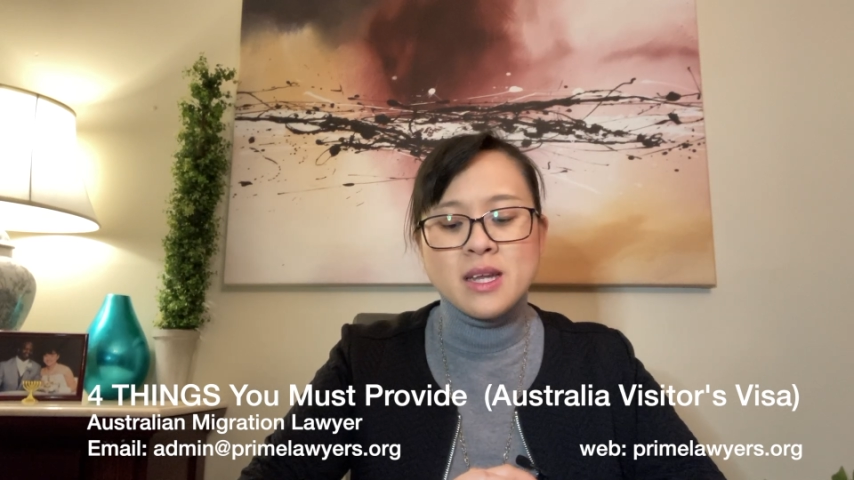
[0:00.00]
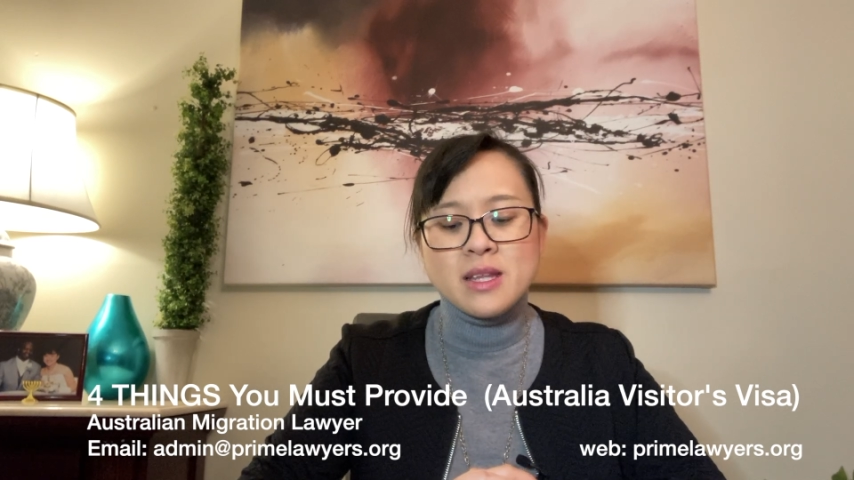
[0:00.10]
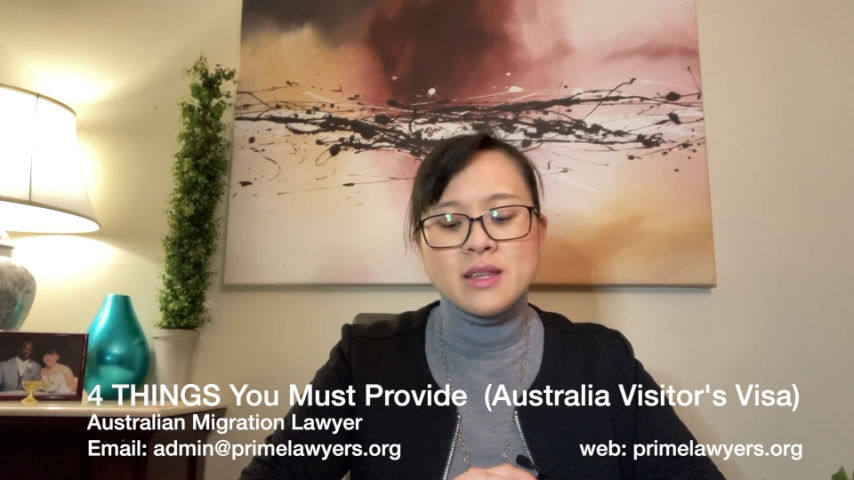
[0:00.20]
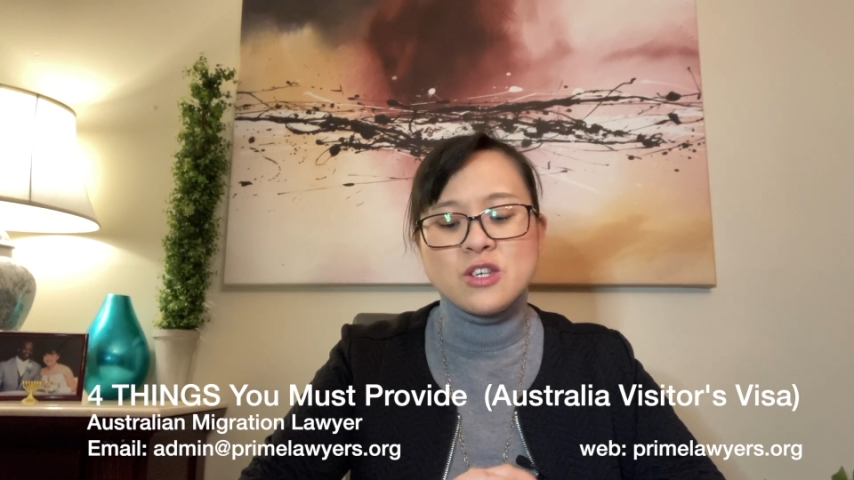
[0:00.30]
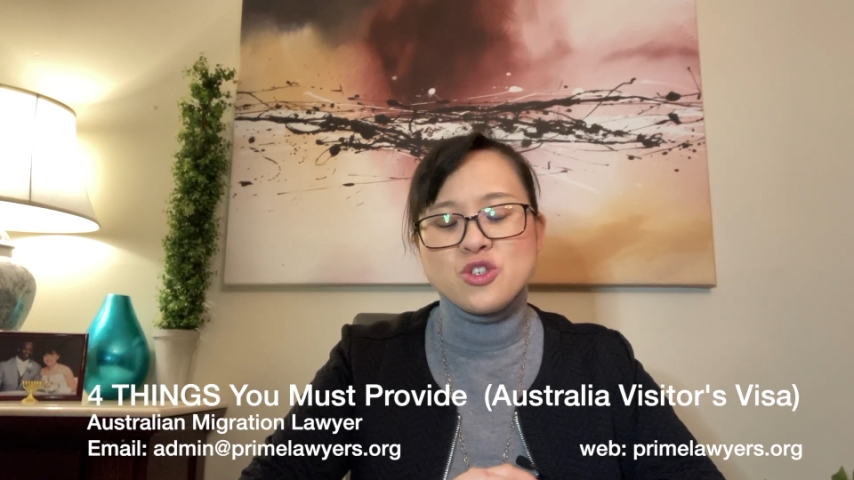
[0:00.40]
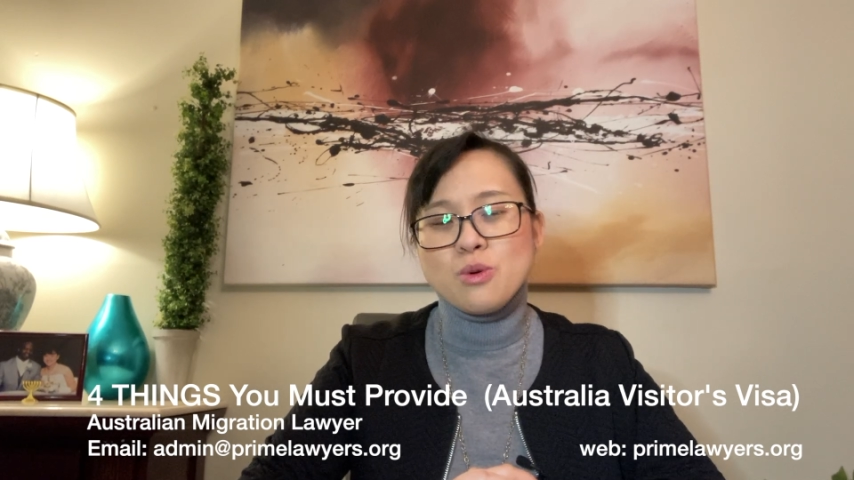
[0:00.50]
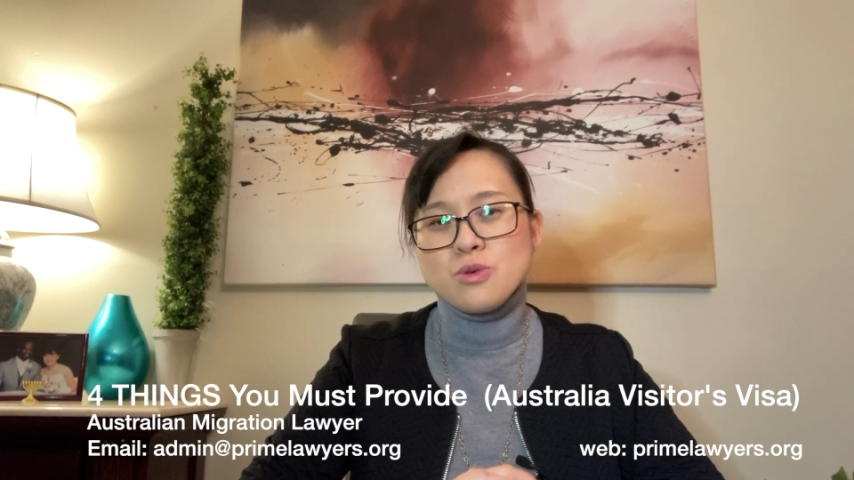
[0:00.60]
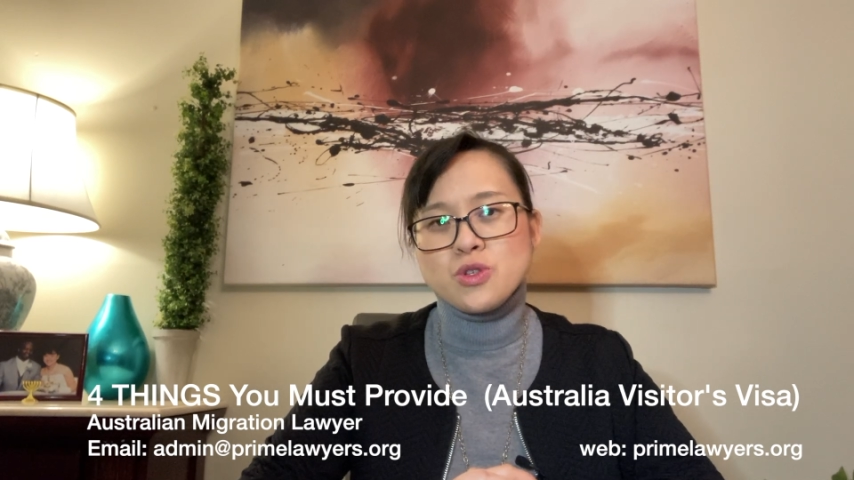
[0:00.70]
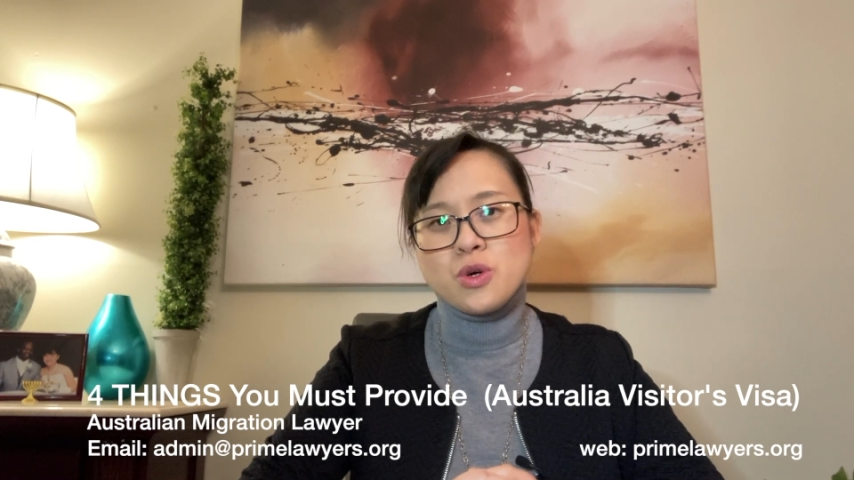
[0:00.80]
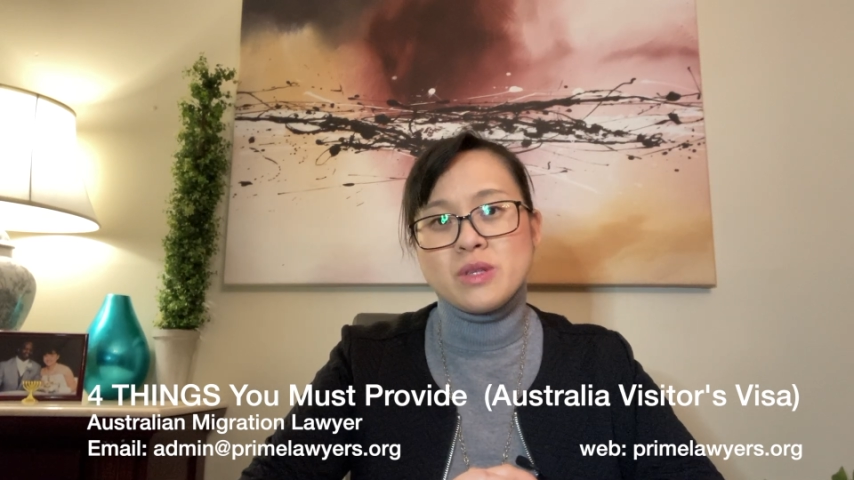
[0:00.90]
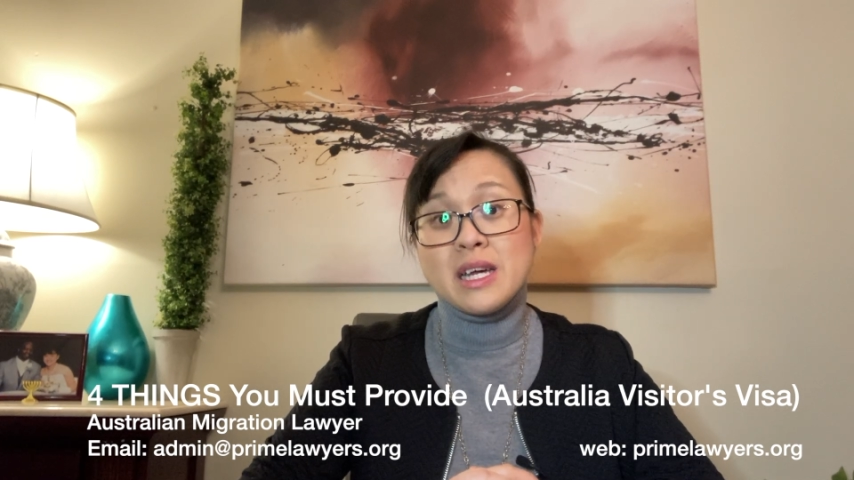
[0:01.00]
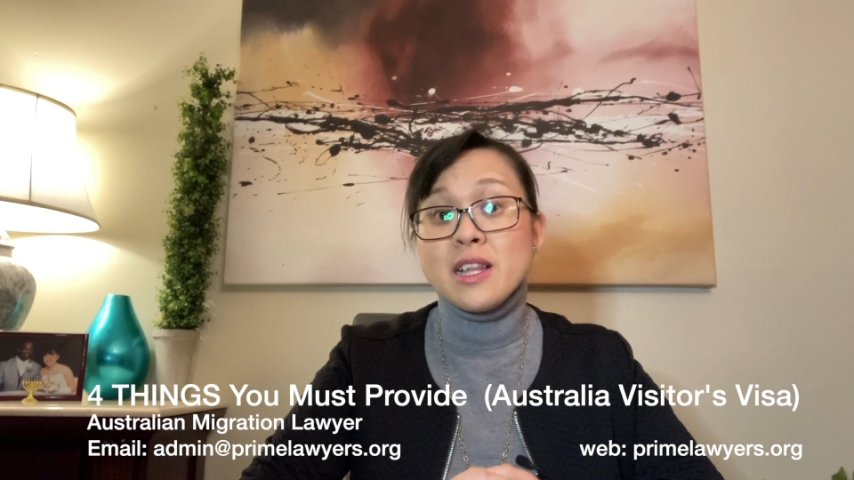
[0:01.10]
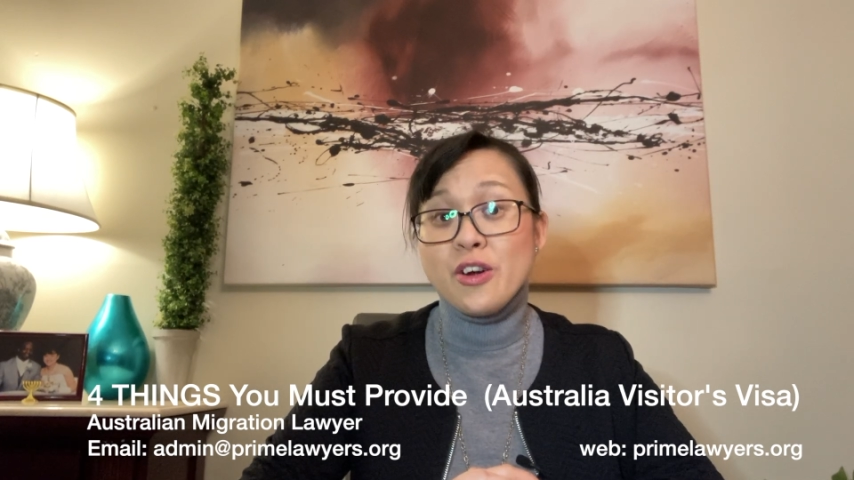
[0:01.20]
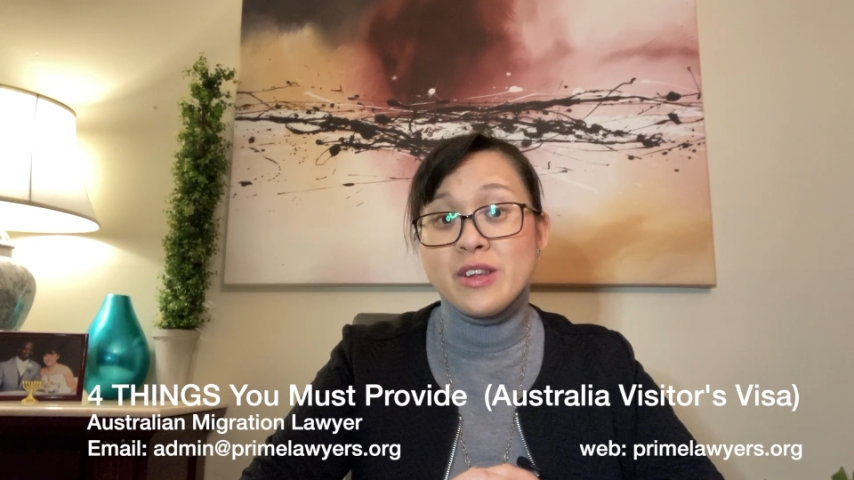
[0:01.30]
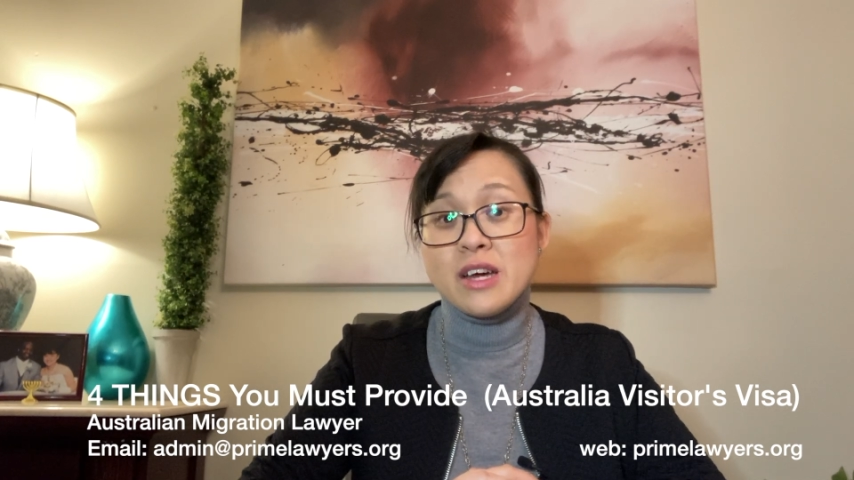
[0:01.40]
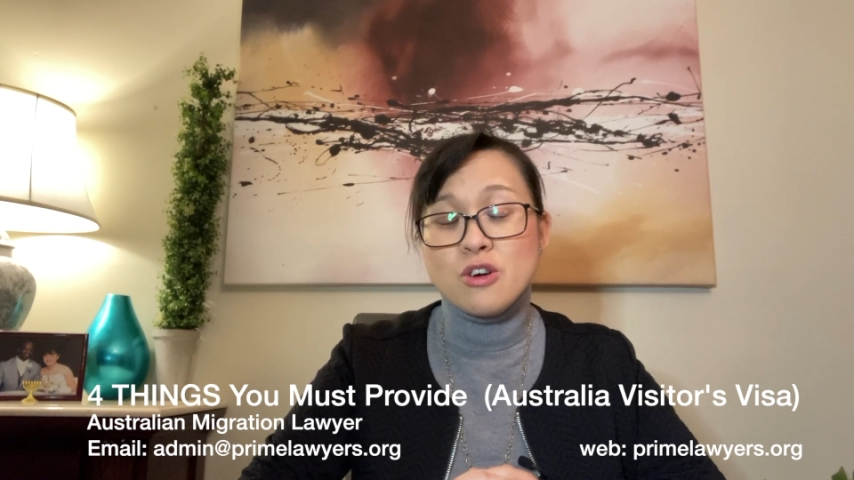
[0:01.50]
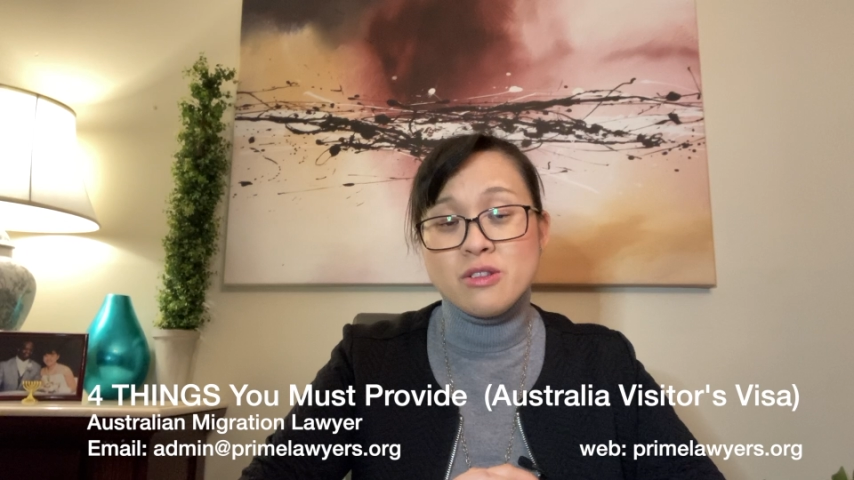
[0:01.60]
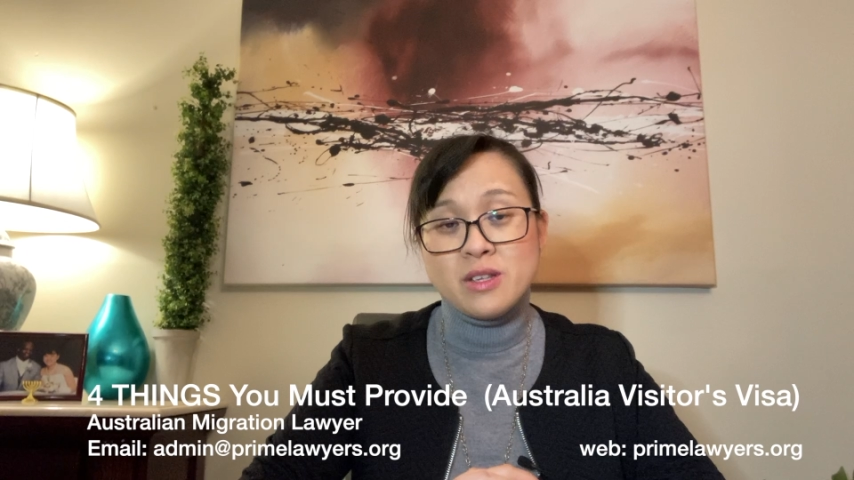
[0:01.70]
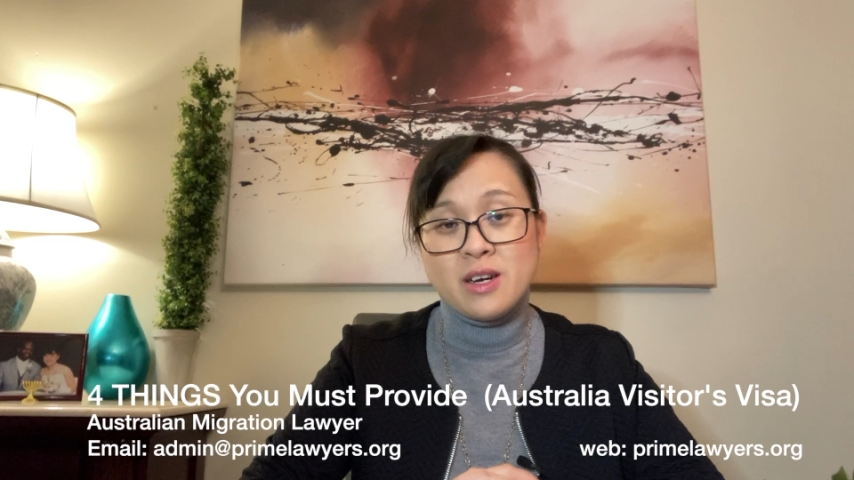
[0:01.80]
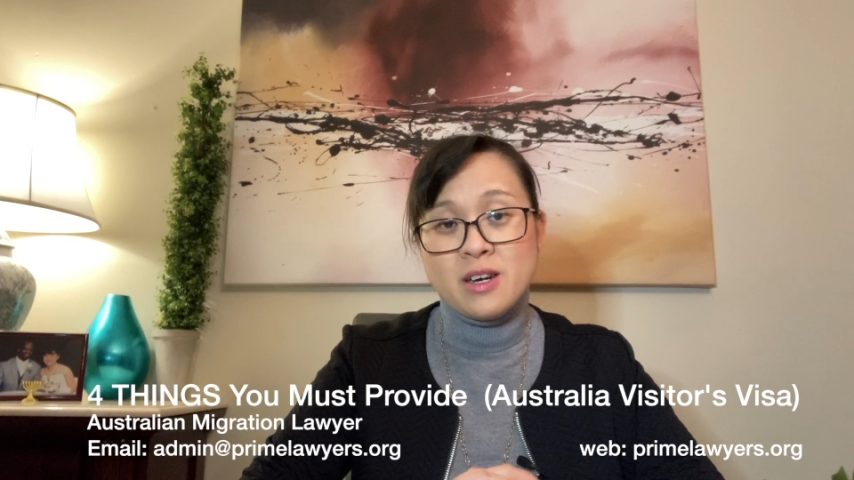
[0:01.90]
then they should also declare that
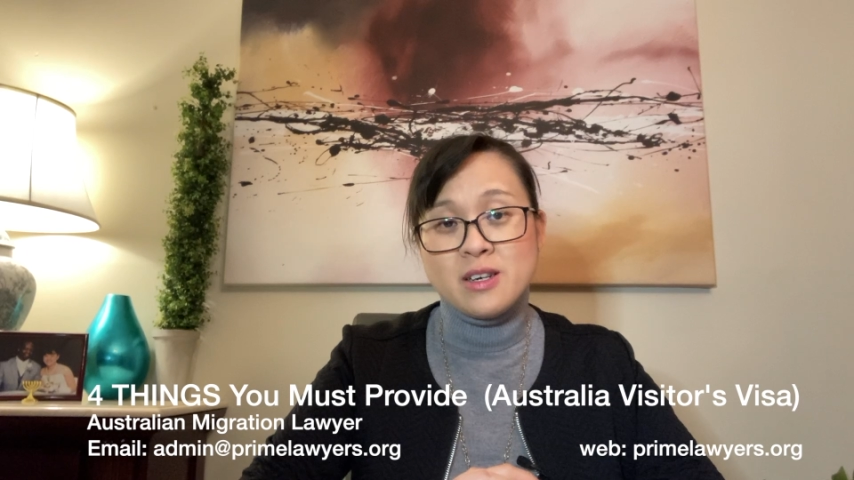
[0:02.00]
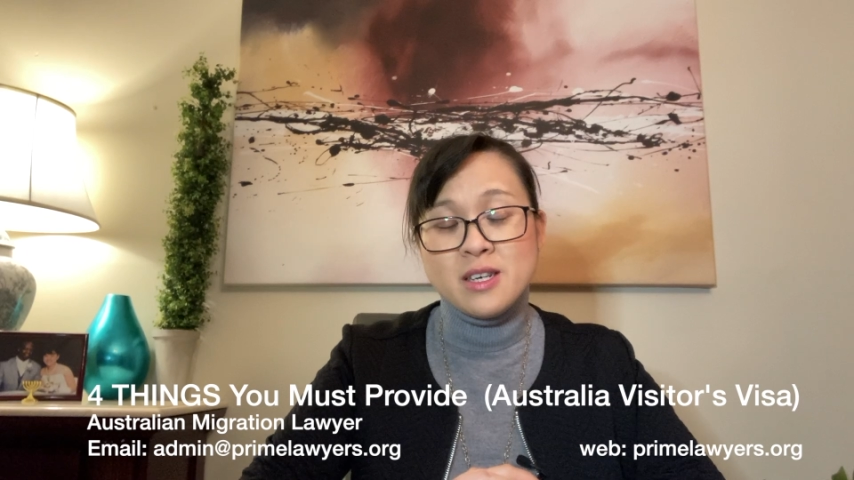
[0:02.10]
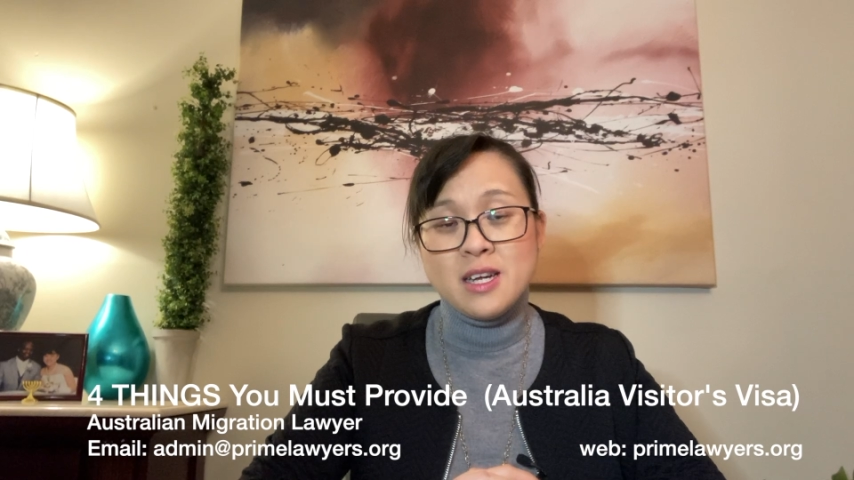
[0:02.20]
on their